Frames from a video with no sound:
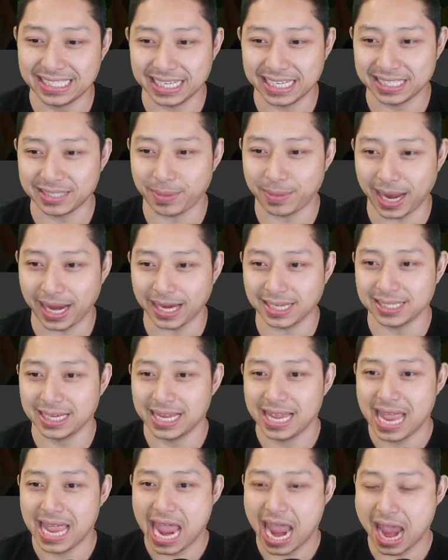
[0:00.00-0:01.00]
space
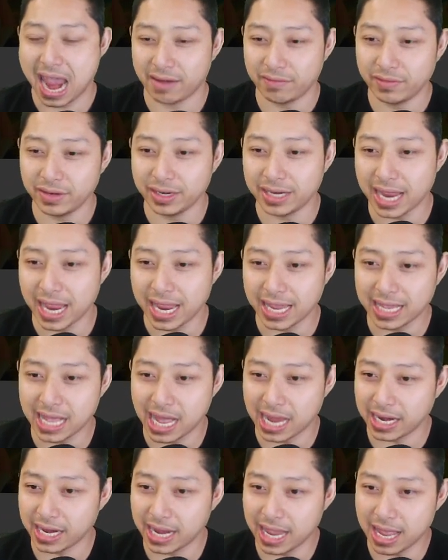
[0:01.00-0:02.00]
every day,
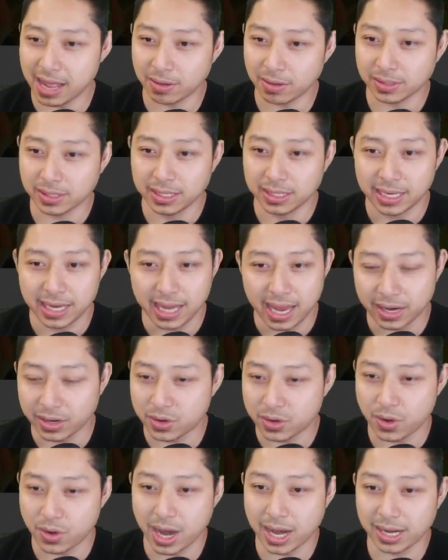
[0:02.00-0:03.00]
cutting out and
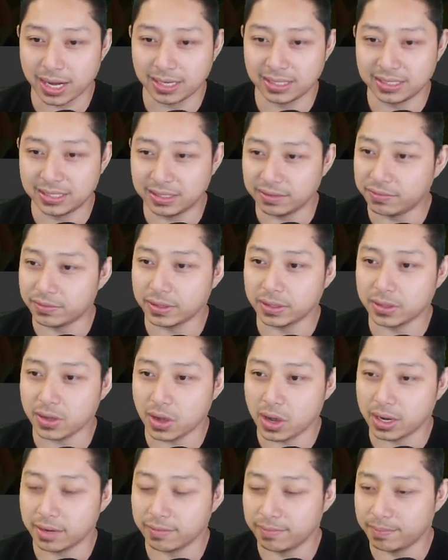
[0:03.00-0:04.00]
creating different
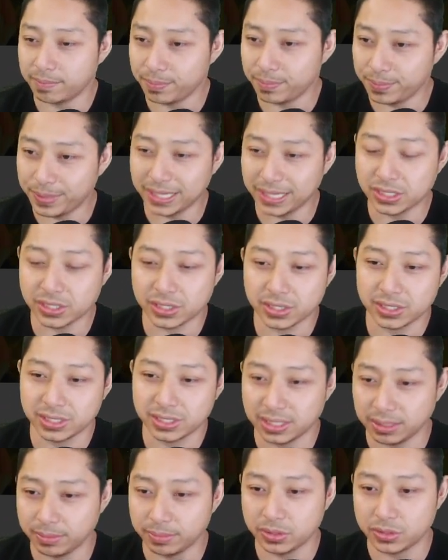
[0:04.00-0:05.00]
kind of
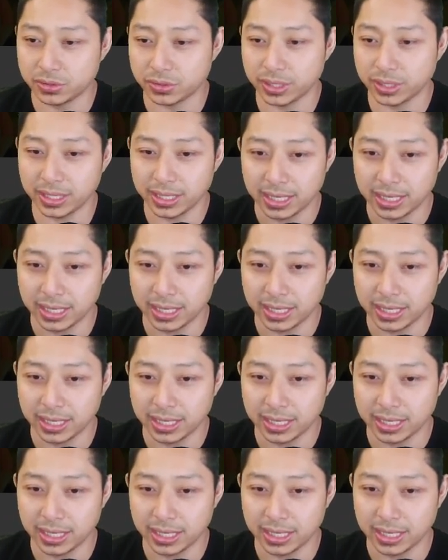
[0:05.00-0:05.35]
pictures, imagery,